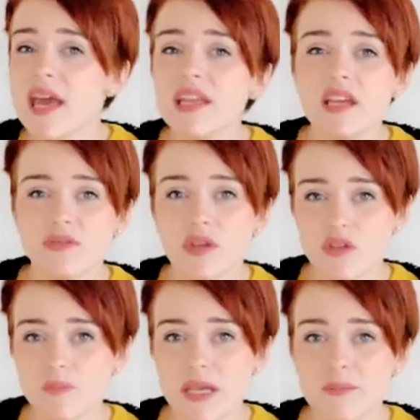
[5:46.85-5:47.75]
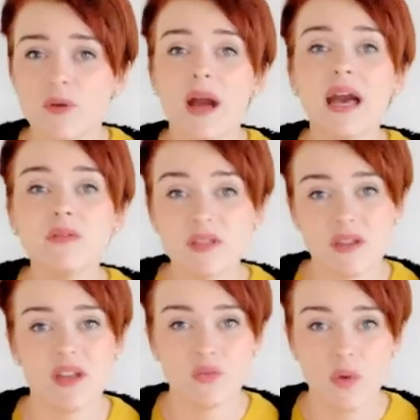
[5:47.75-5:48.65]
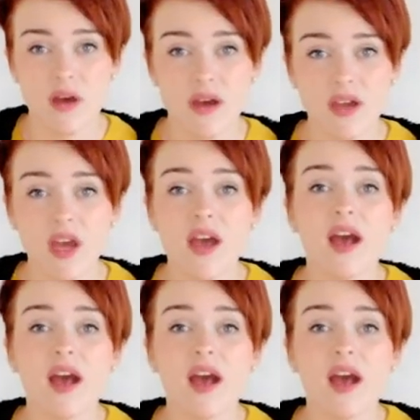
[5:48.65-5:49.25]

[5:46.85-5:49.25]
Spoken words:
any of those people outside of work,